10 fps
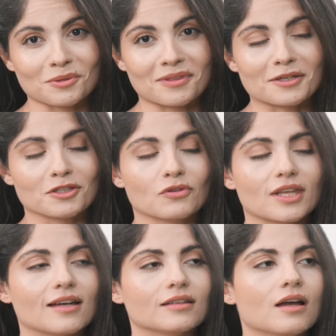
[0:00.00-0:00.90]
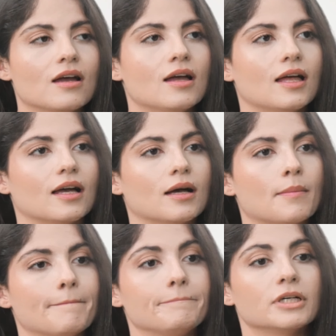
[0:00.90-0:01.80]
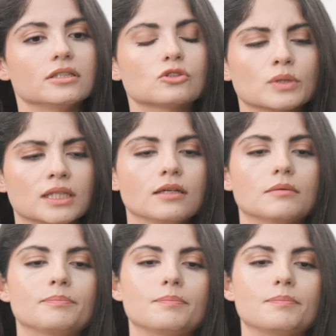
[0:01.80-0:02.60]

So thank you for that. But it's really,